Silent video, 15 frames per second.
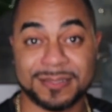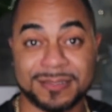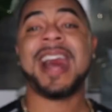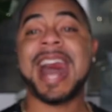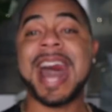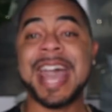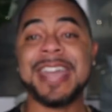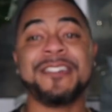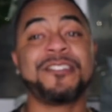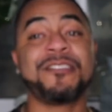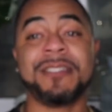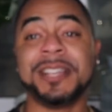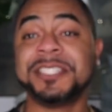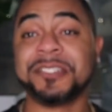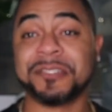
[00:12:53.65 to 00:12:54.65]
I
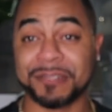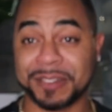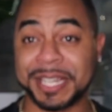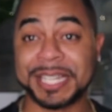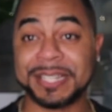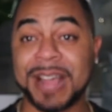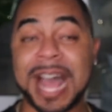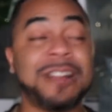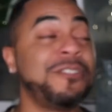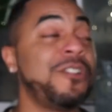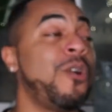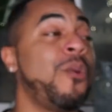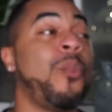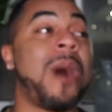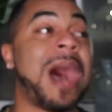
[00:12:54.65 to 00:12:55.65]
agree, Dorit. I don't know
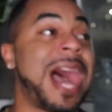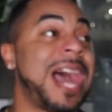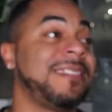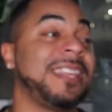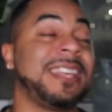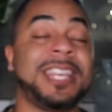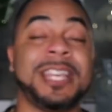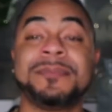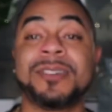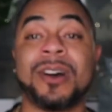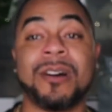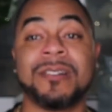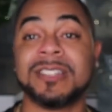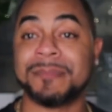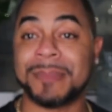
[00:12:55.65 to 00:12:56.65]
why they keep
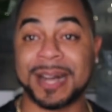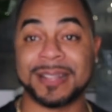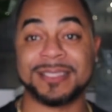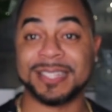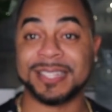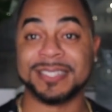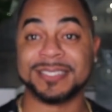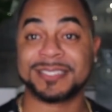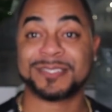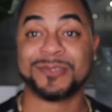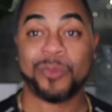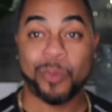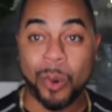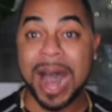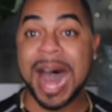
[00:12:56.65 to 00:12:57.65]
talking about this.
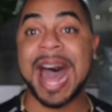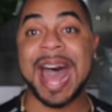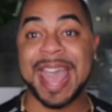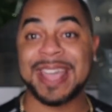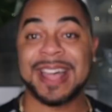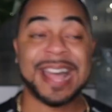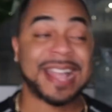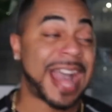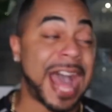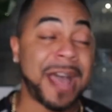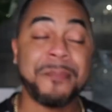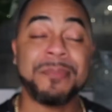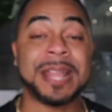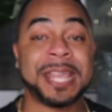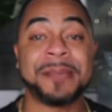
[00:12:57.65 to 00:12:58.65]
Why? Like, I
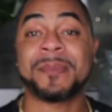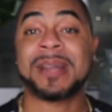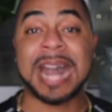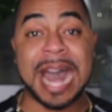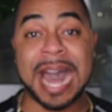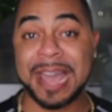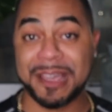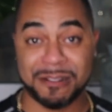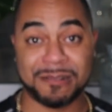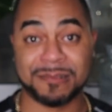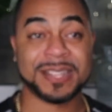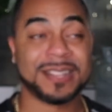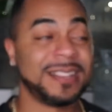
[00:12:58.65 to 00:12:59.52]
blame Kyle.